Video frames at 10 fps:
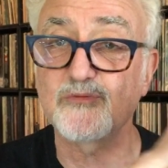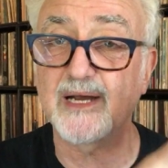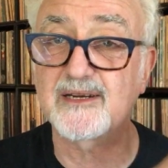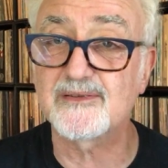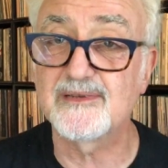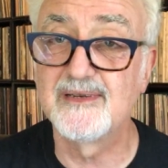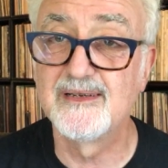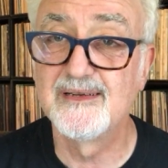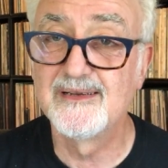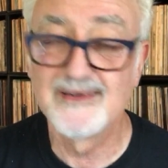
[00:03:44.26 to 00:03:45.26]
record.
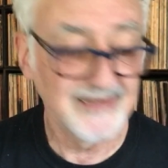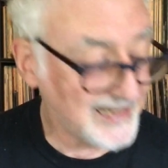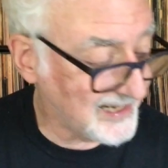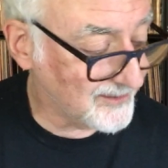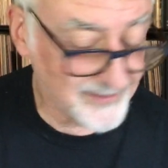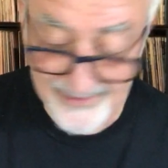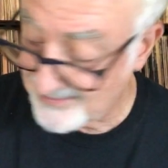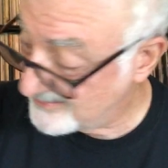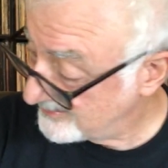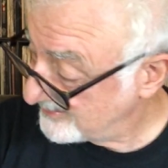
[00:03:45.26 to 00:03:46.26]
Now,
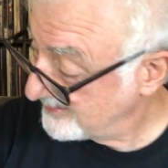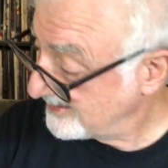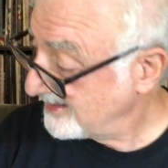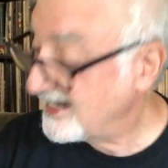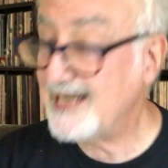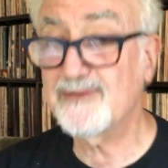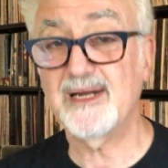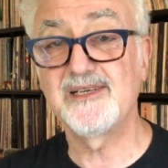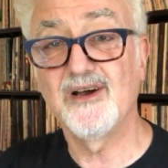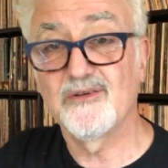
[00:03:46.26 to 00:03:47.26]
how do
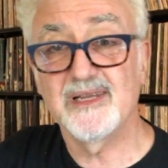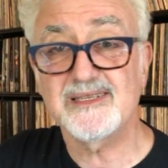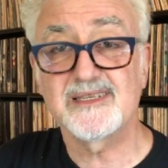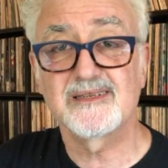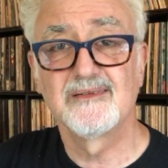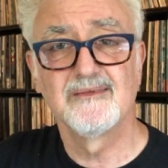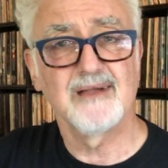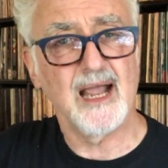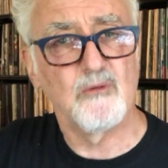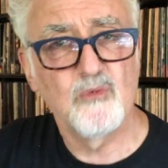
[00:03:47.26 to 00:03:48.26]
I know this?
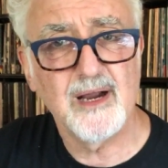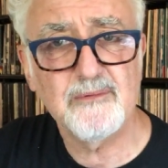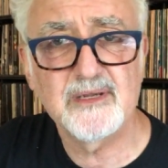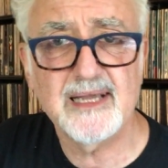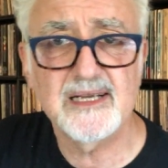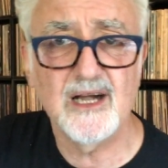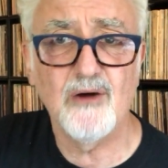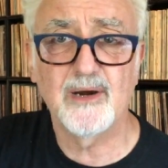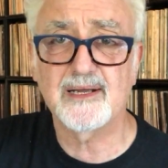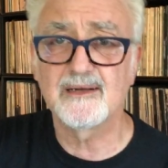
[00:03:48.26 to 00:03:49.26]
And where were they
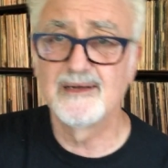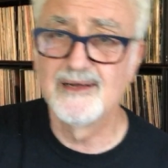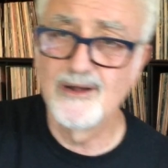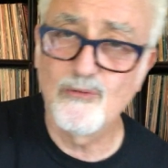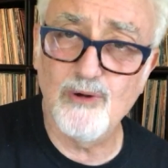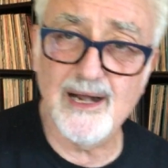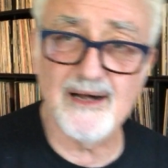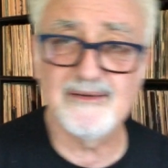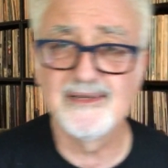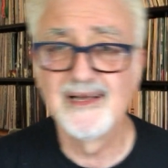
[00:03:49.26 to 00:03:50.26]
going?
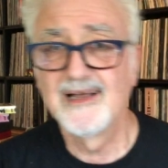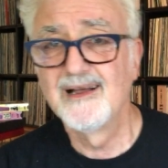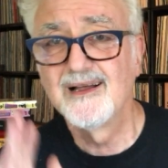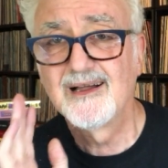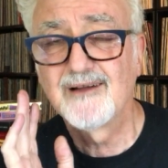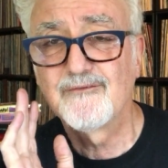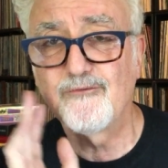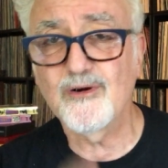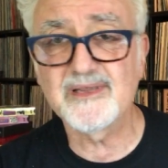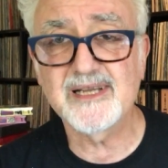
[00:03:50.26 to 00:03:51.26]
Well,
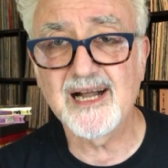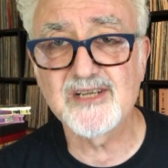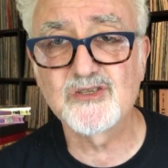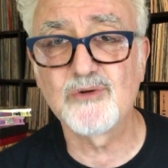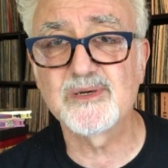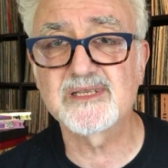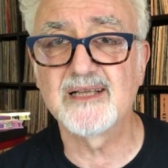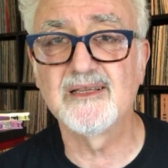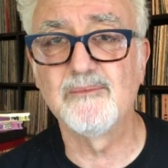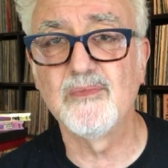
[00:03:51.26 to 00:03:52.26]
Fort Lee High School was
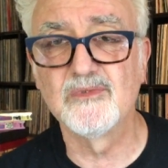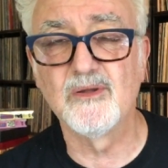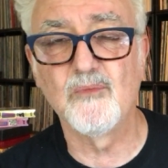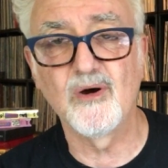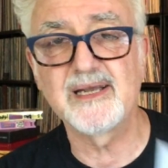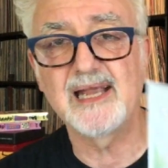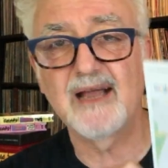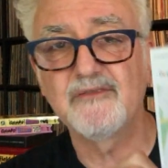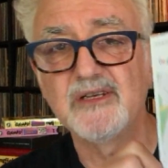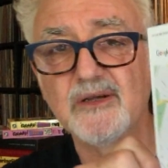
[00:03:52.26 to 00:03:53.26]
on Lemoyne
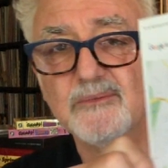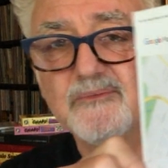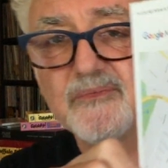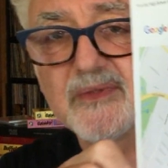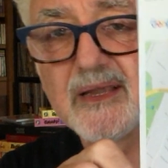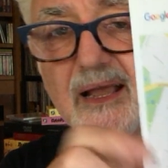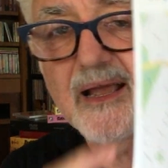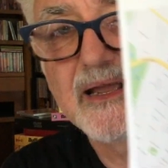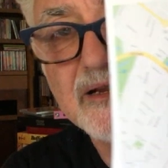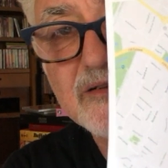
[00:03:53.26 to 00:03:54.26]
Avenue.
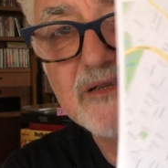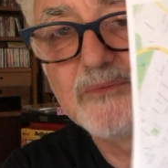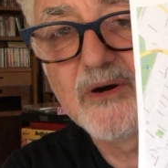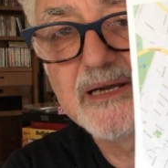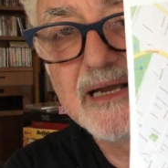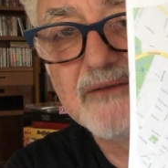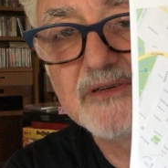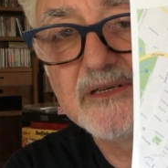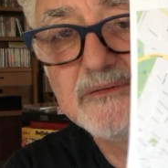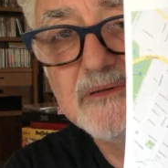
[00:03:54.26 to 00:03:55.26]
Here's Lemoyne
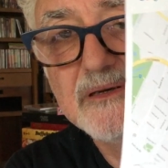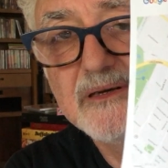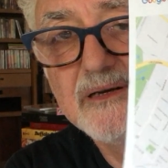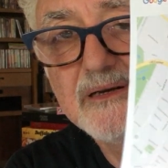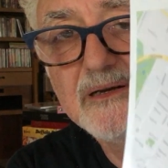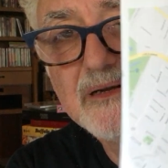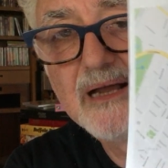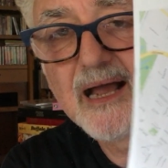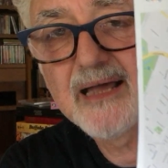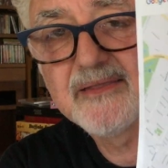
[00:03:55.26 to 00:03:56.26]
Avenue.
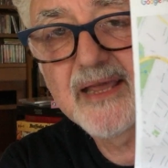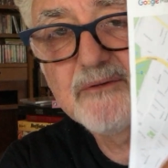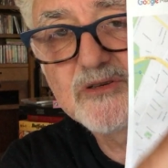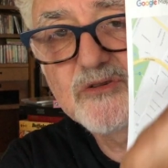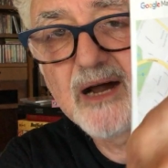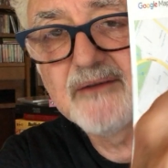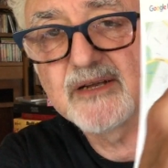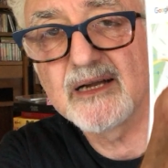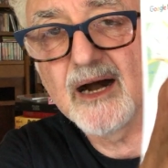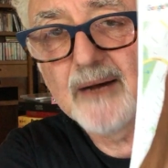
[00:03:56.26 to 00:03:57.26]
And they were
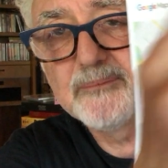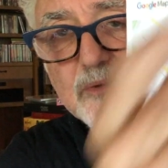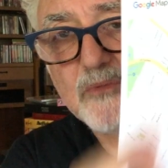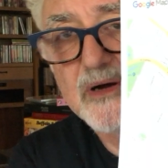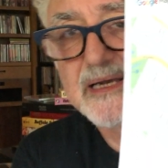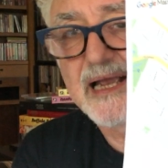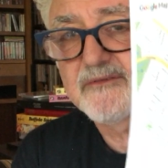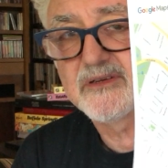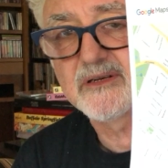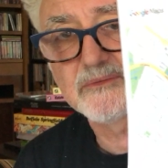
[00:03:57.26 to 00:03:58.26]
driving up Lemoyne
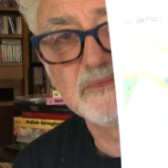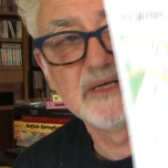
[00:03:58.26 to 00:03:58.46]
Avenue